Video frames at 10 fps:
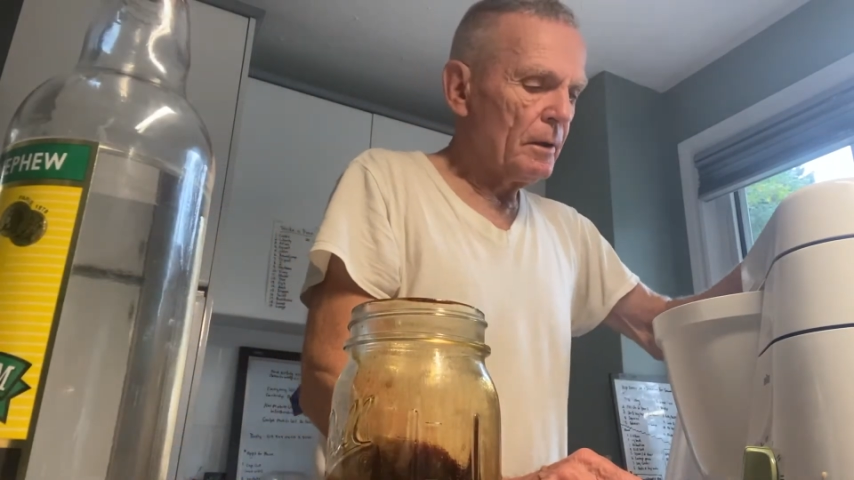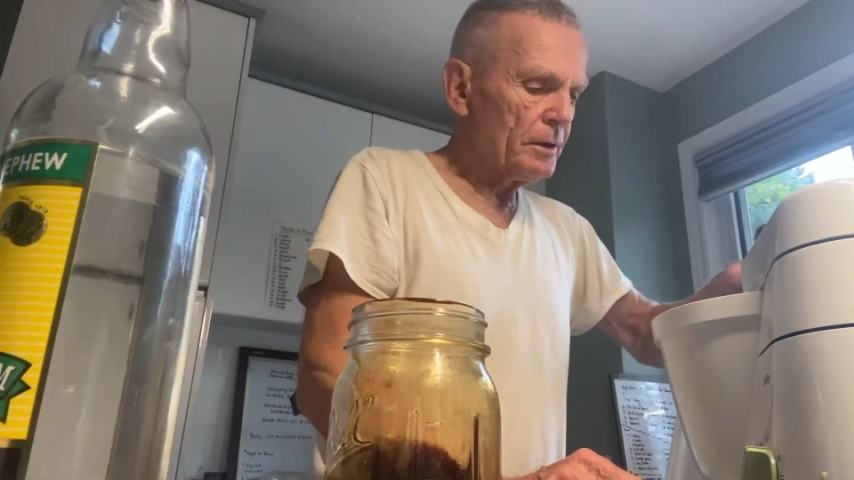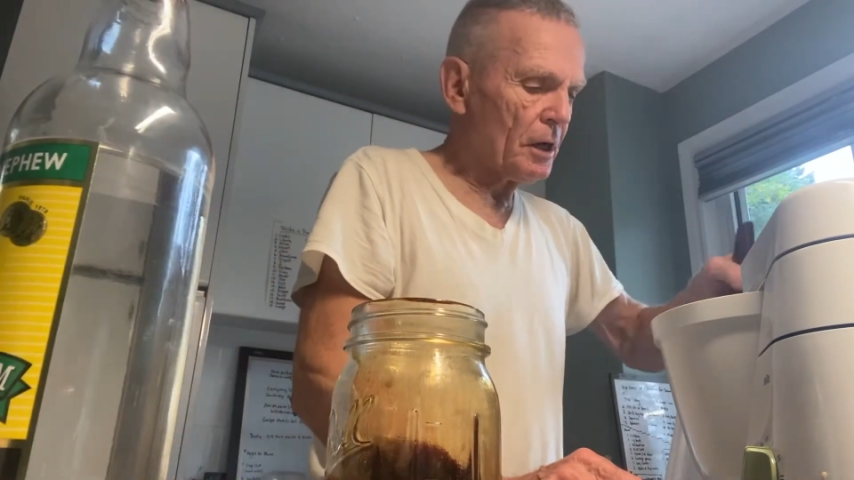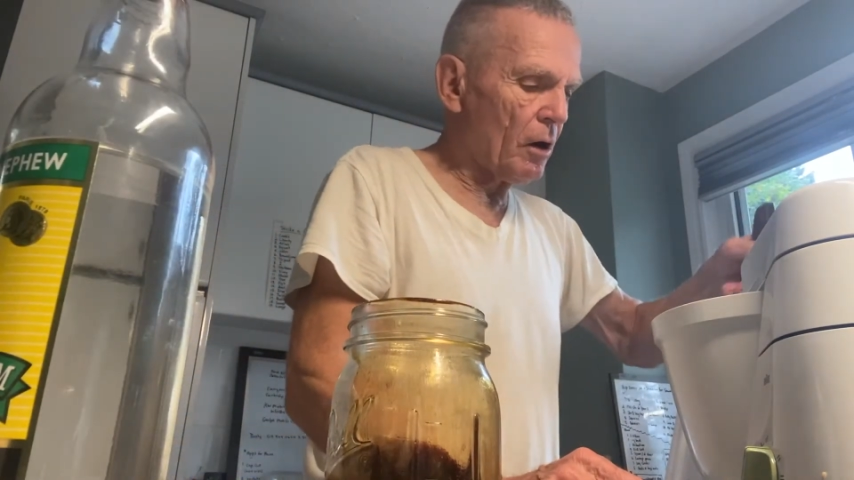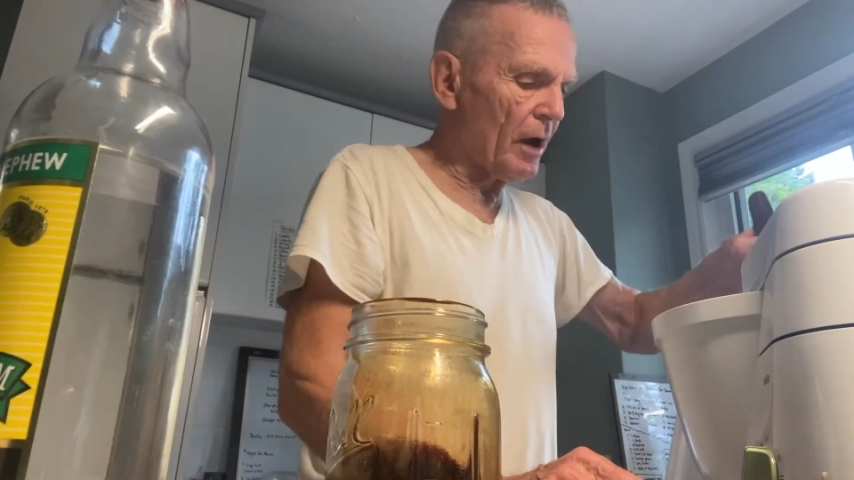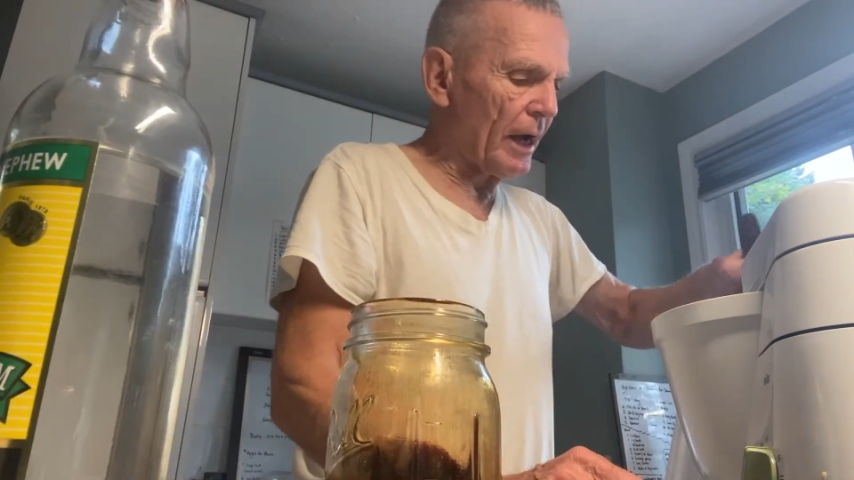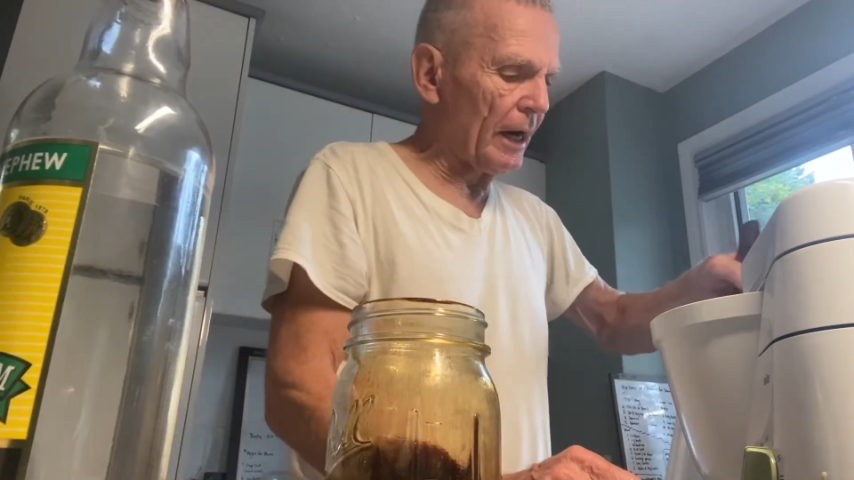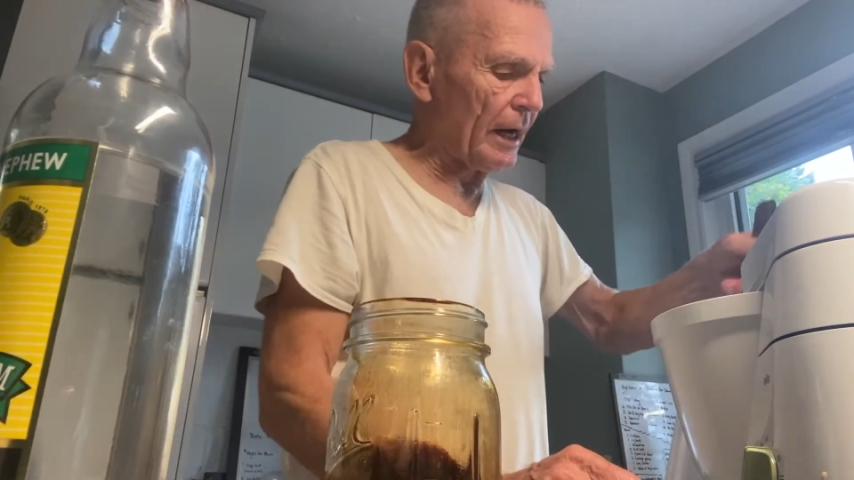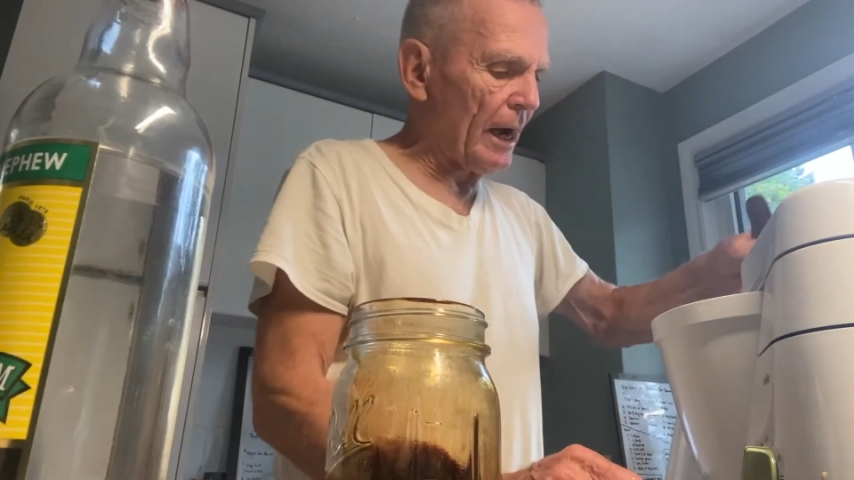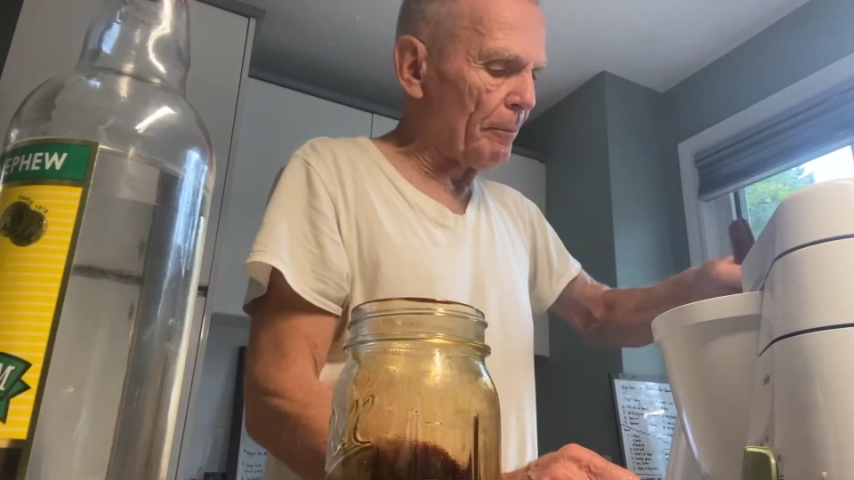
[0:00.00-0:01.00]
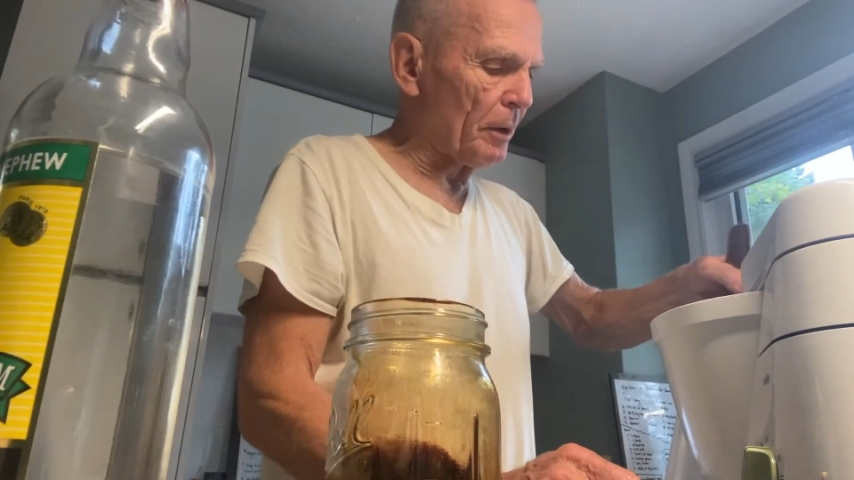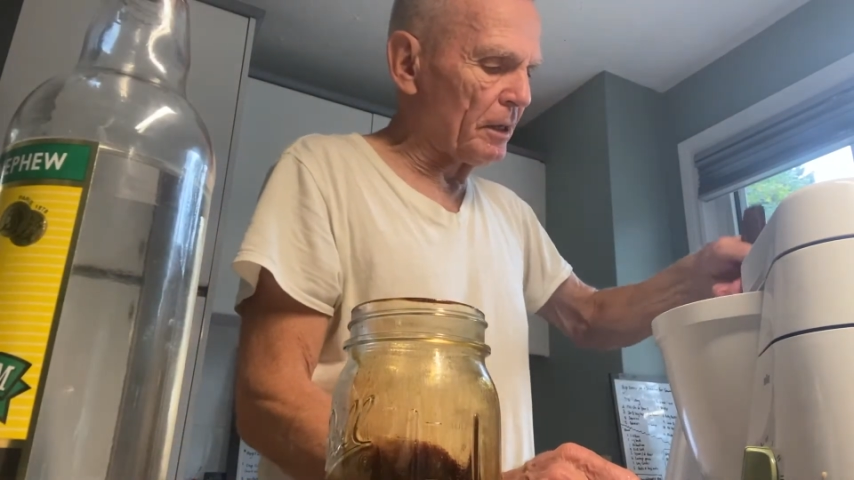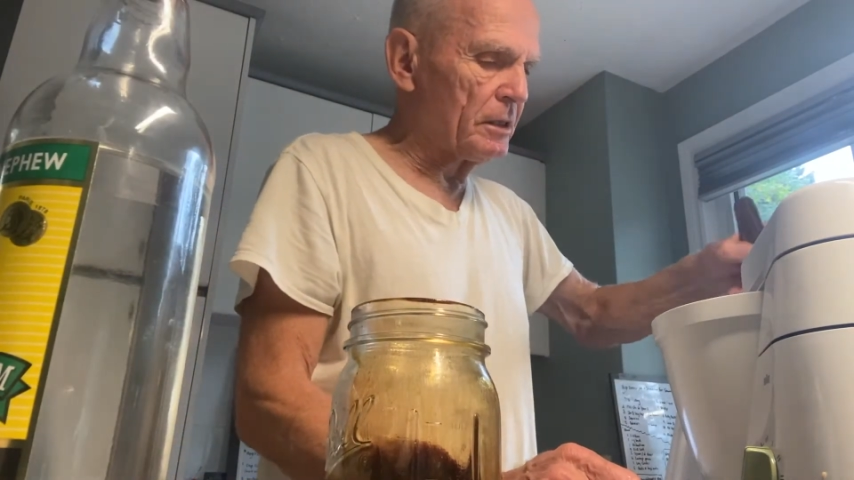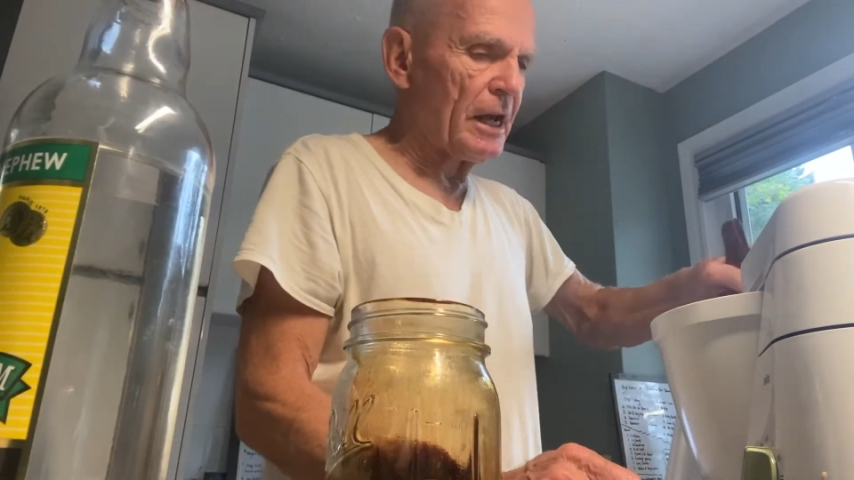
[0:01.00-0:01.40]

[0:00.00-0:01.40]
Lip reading: So I got a couple of